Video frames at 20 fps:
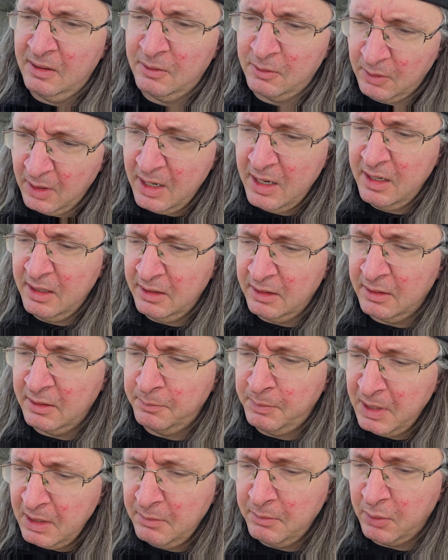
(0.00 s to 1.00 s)
trying to
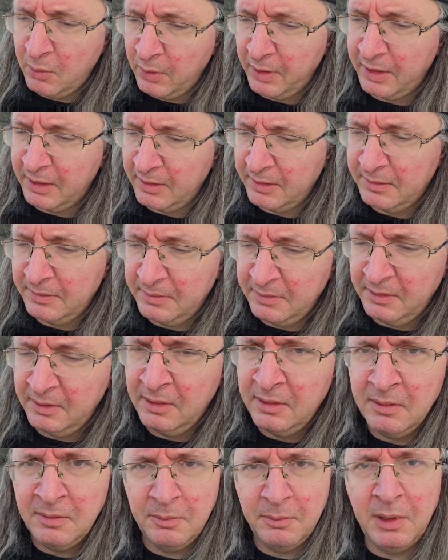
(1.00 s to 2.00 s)
pinpoint,
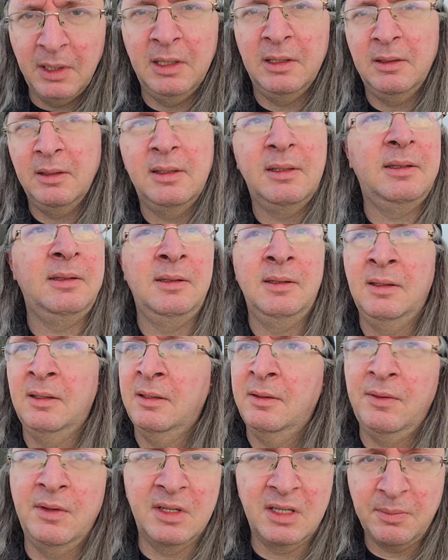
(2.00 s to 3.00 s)
but
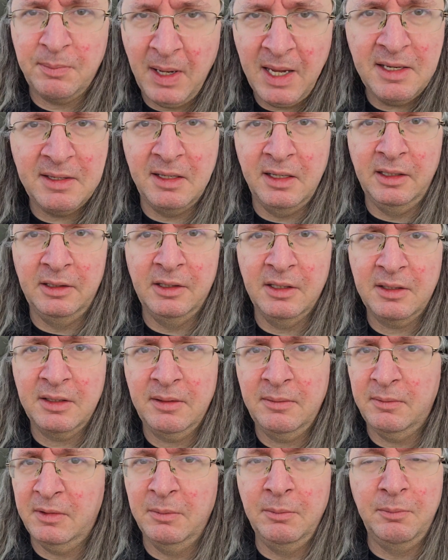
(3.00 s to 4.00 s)
the spicy just
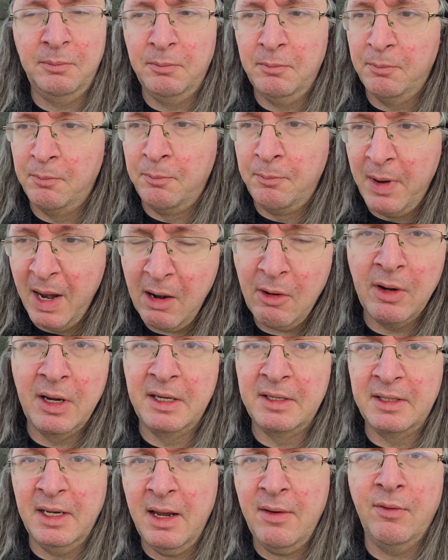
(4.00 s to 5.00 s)

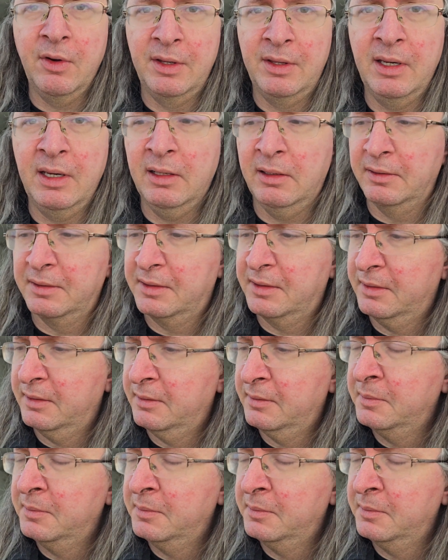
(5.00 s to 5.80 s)
buries everything else.